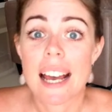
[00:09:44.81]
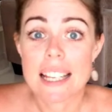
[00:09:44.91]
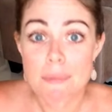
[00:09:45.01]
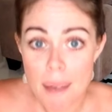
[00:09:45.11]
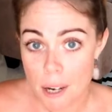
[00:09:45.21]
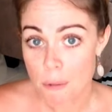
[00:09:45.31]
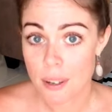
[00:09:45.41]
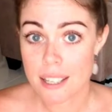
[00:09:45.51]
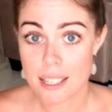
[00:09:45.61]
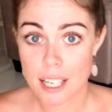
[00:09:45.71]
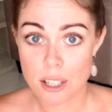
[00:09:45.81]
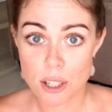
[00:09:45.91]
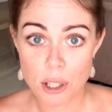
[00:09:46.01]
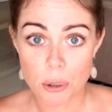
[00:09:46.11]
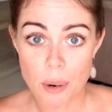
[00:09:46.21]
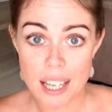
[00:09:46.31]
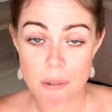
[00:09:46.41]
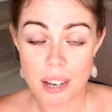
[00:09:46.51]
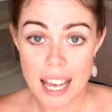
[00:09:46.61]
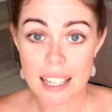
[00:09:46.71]
is manifesting into your
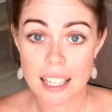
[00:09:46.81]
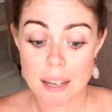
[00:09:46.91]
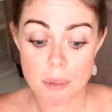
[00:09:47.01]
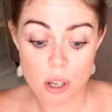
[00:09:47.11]
reality